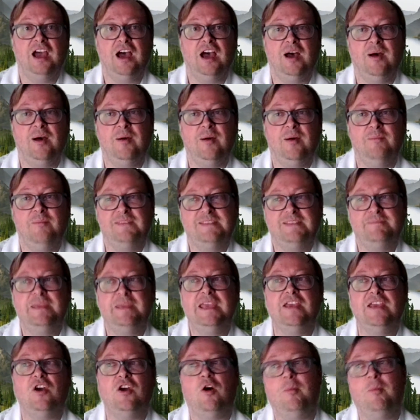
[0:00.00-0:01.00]
um,
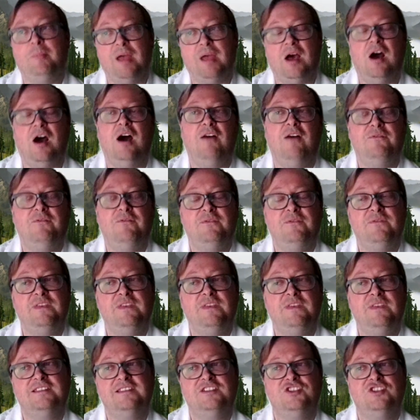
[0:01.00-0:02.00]
speak on behalf of
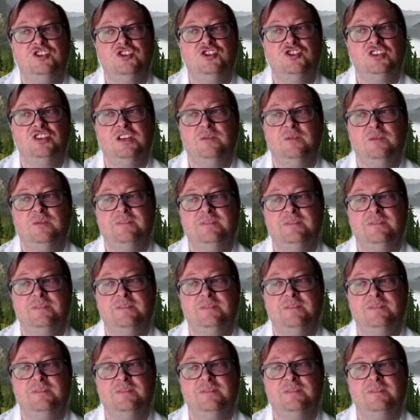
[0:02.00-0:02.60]
the institution.